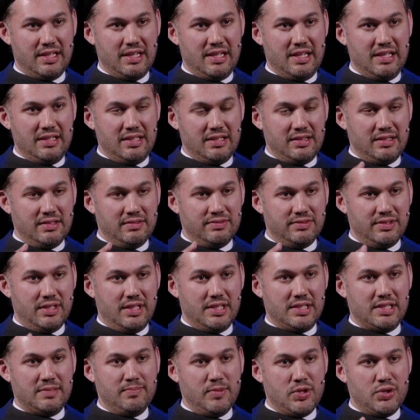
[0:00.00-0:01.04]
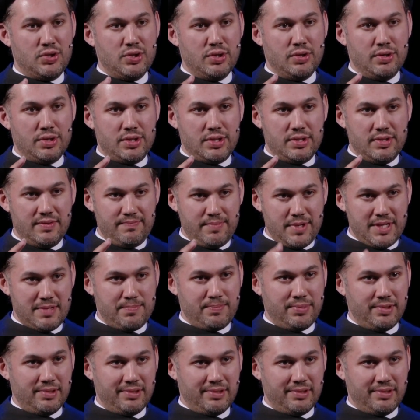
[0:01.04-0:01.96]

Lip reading: that the vast majority of people,